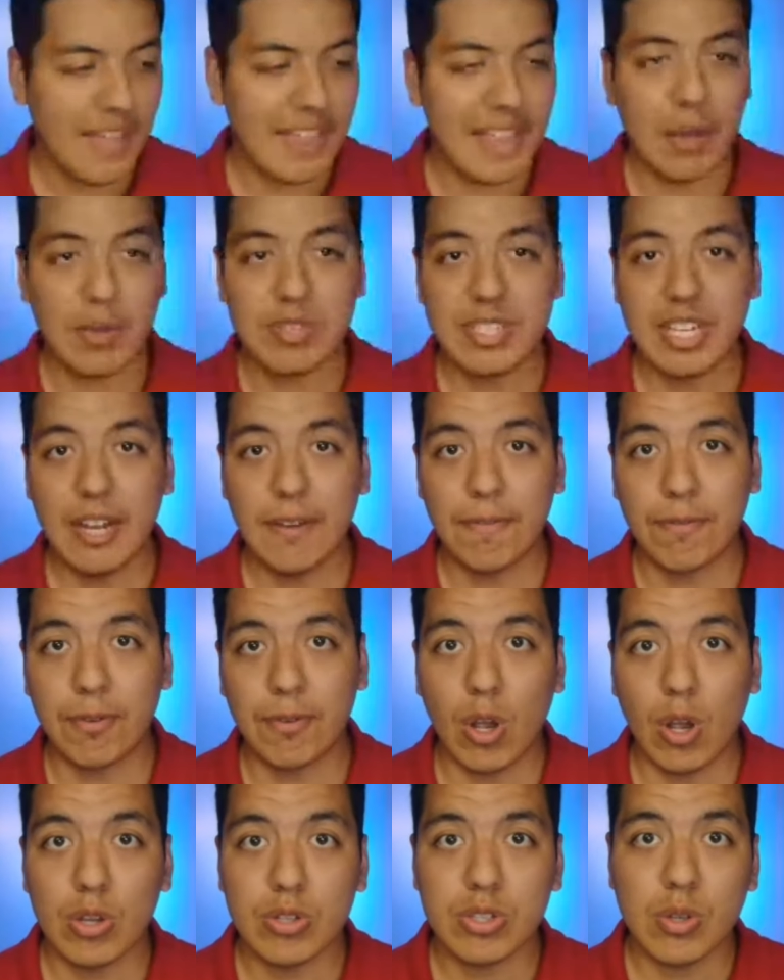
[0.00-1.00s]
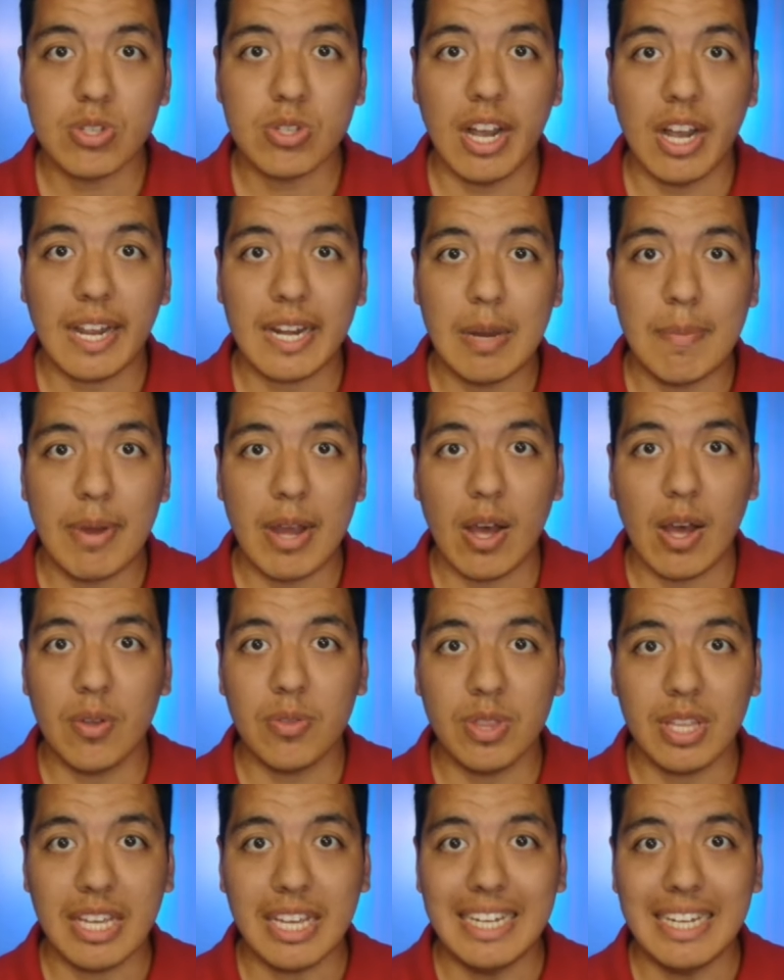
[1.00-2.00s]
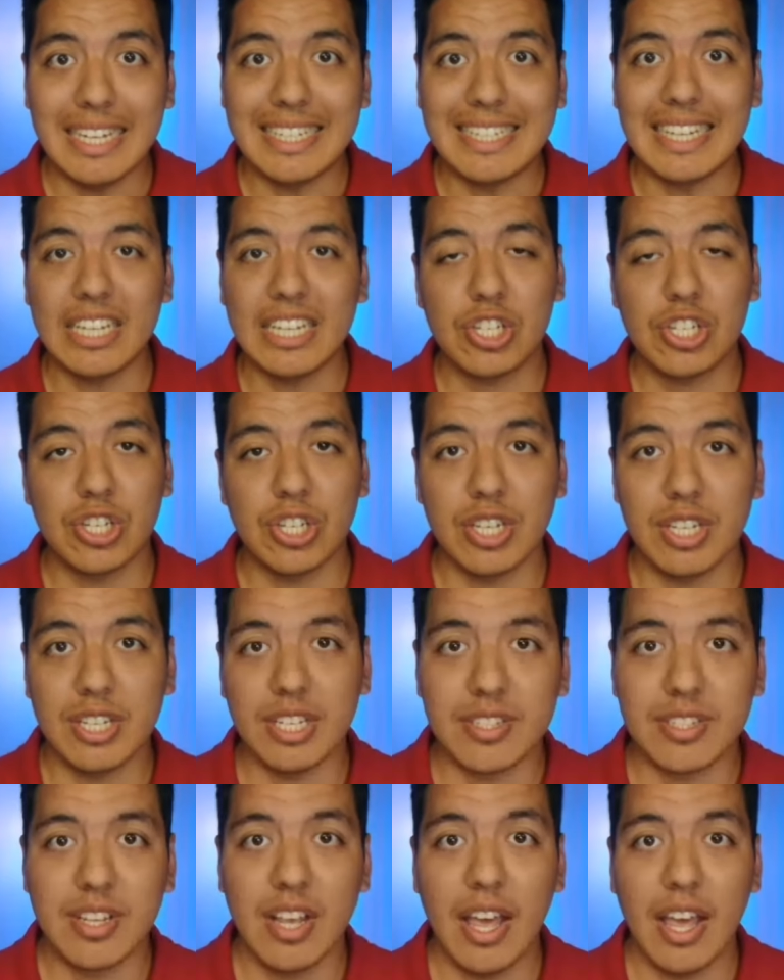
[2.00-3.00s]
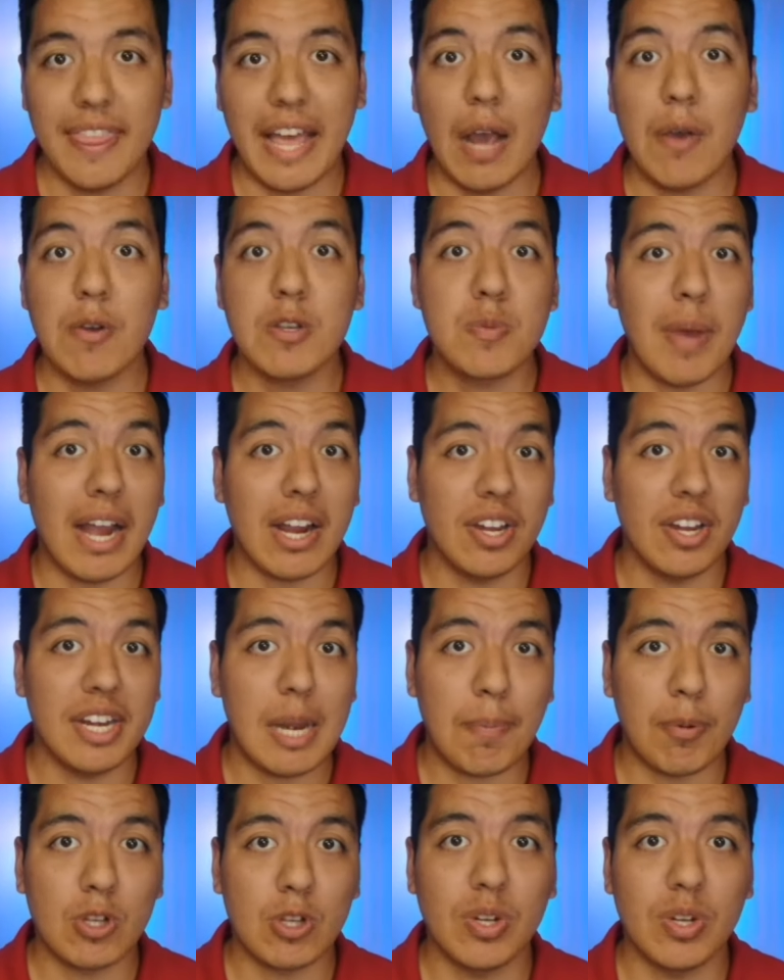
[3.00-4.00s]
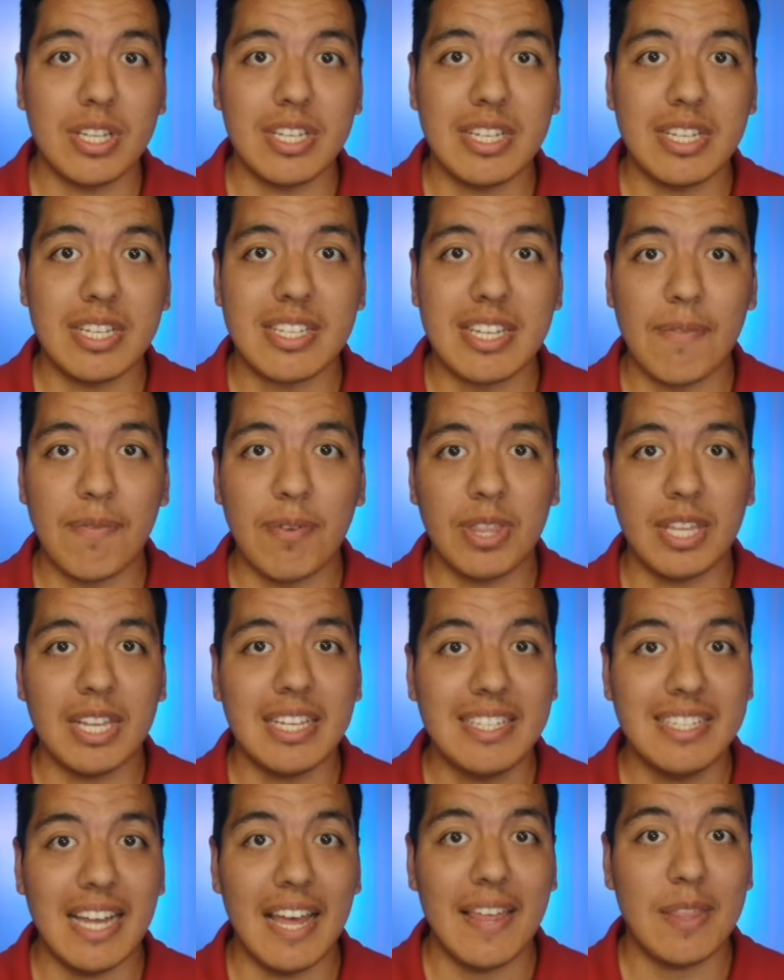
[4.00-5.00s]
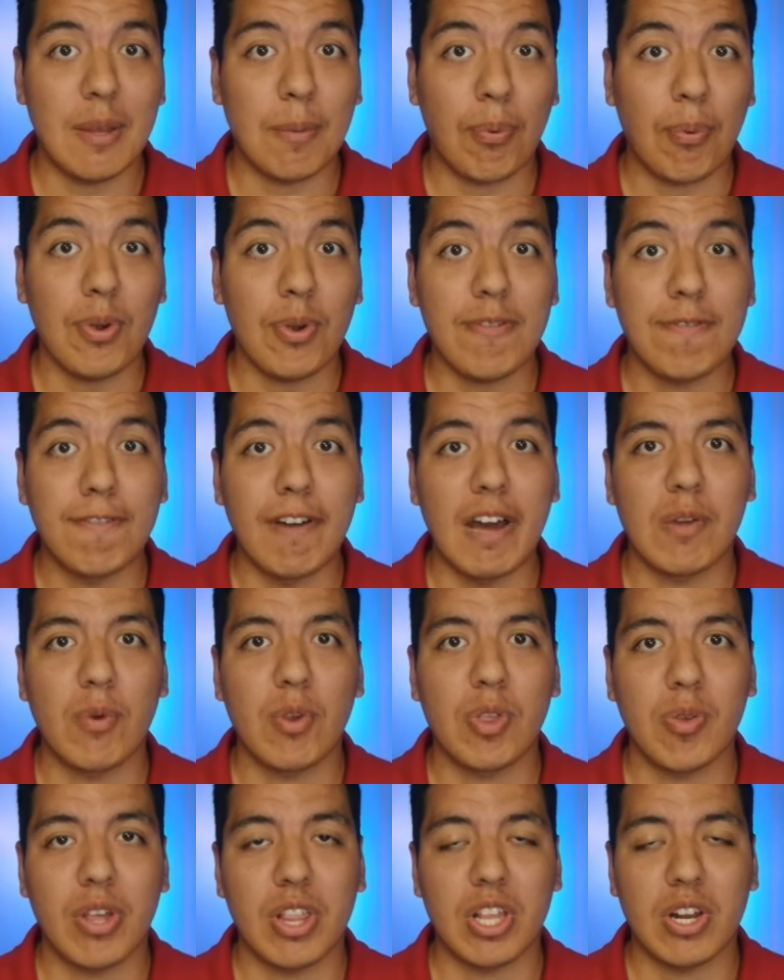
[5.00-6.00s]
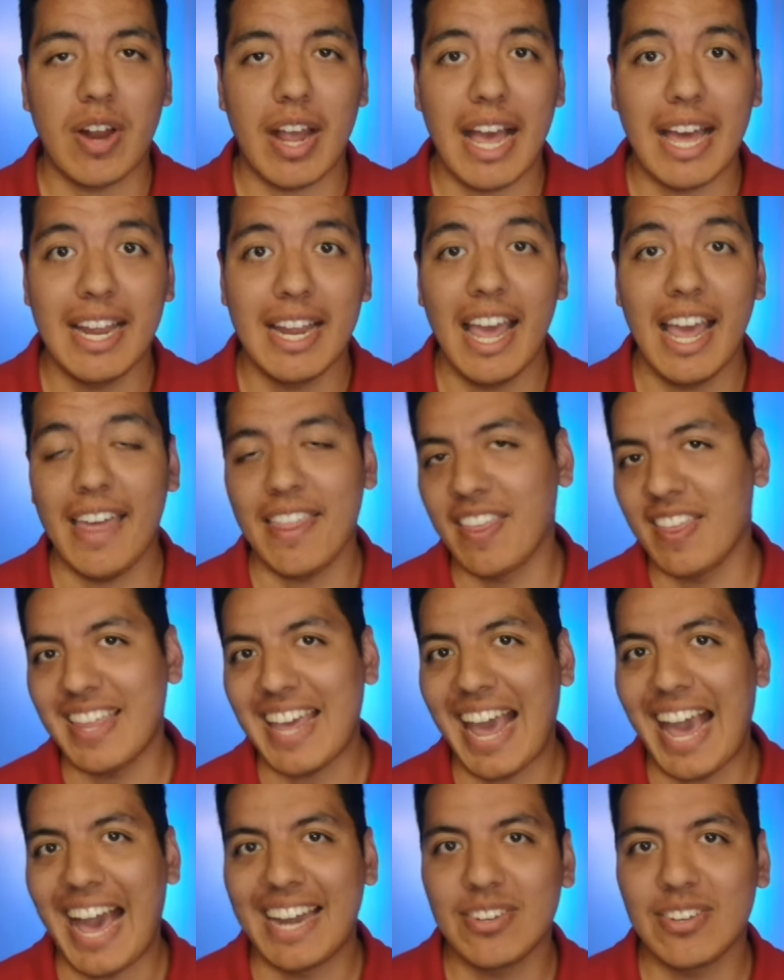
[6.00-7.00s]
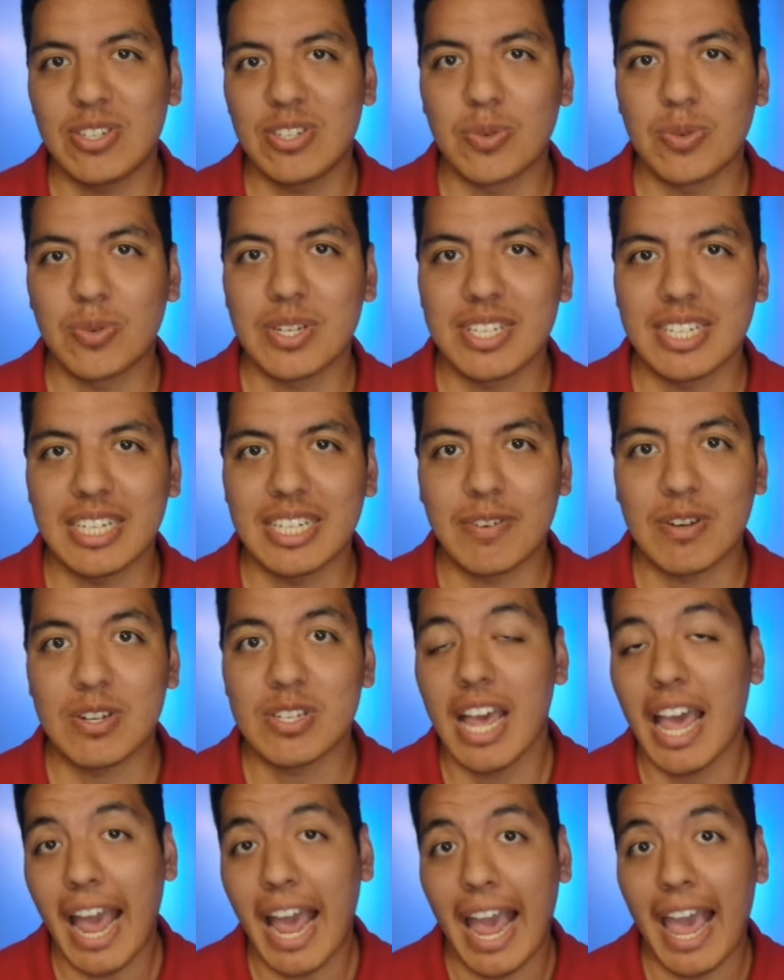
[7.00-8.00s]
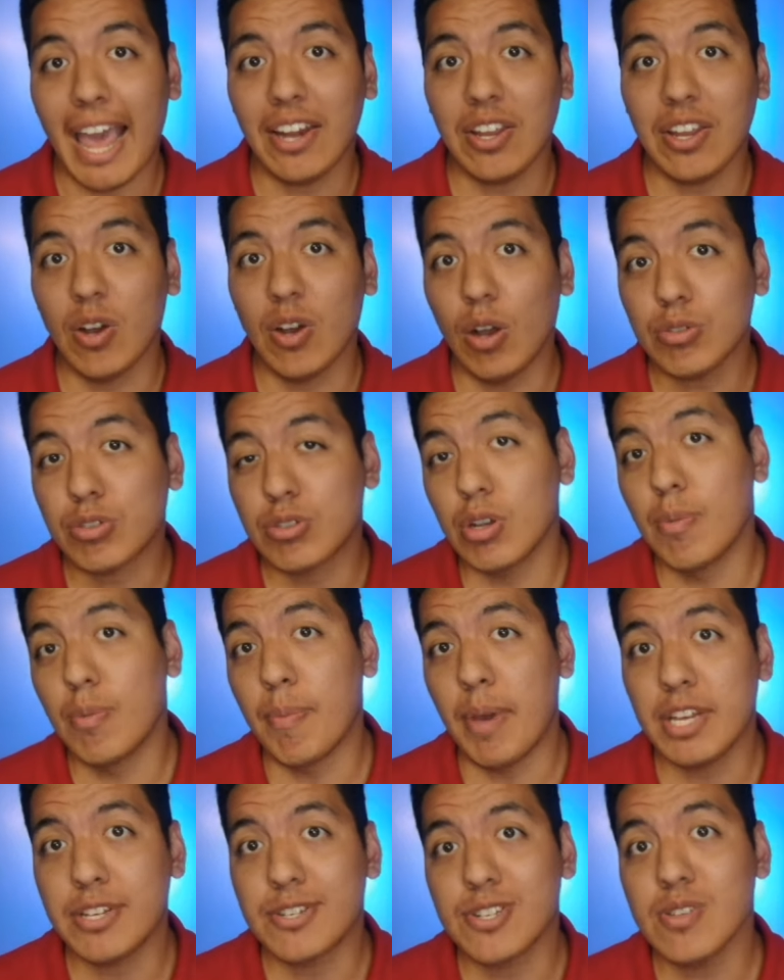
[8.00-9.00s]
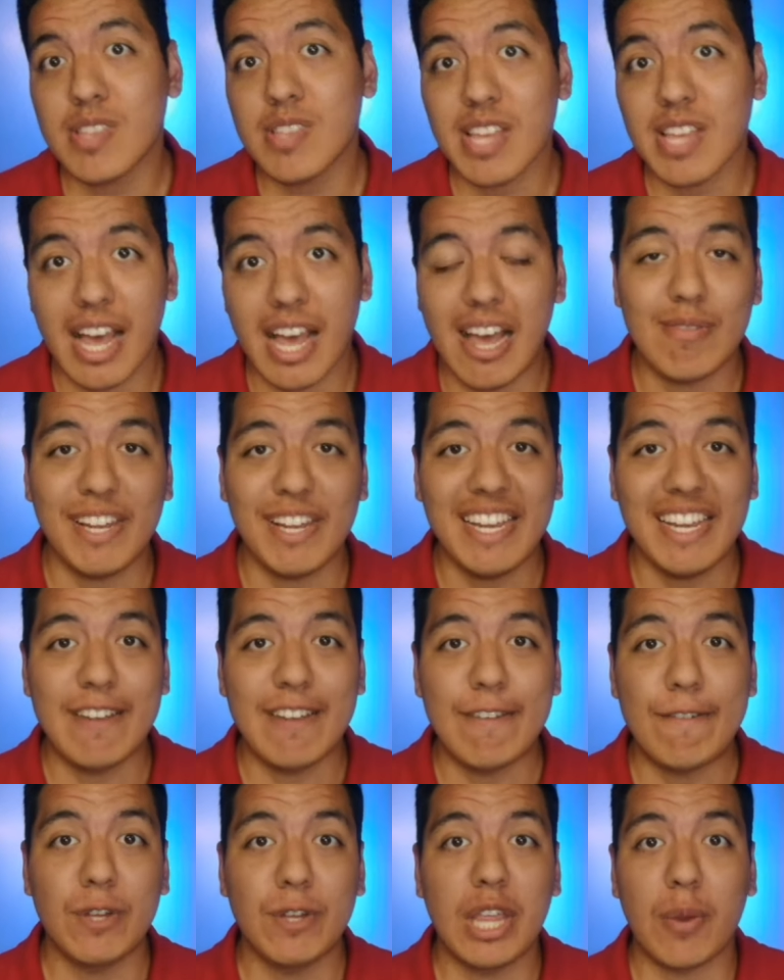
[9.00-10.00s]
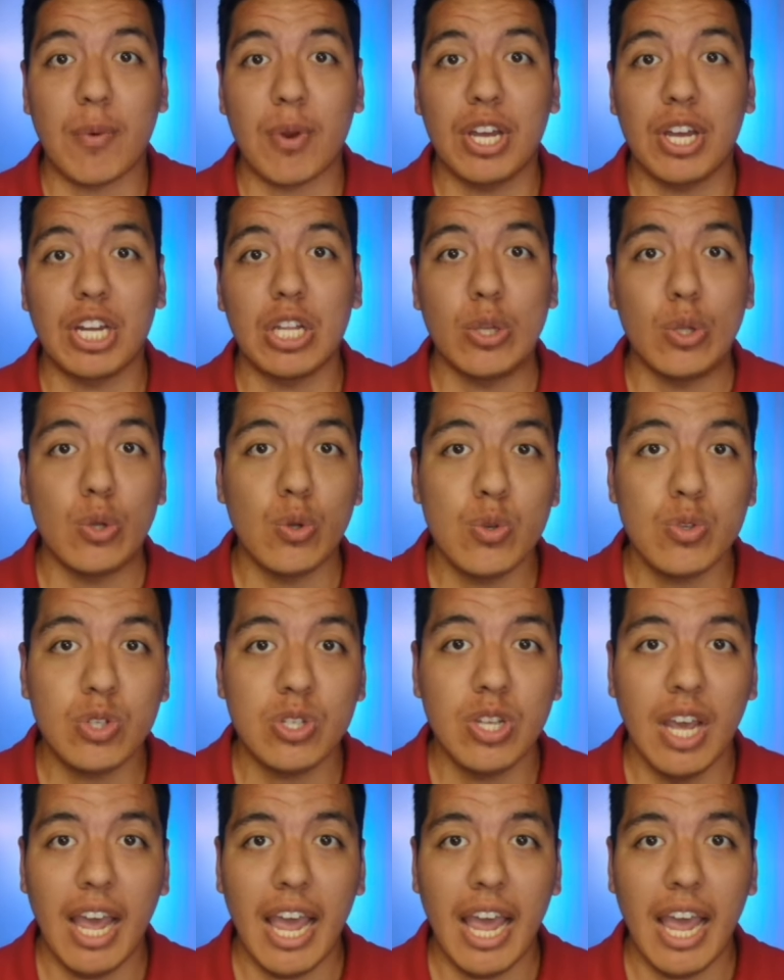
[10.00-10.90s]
And that was Tedford also talking about the additions. That was back on April 27th. He said they're pretty fun with where they're at, and then they added two receivers. And he also mentioned that he didn't feel they were going to lose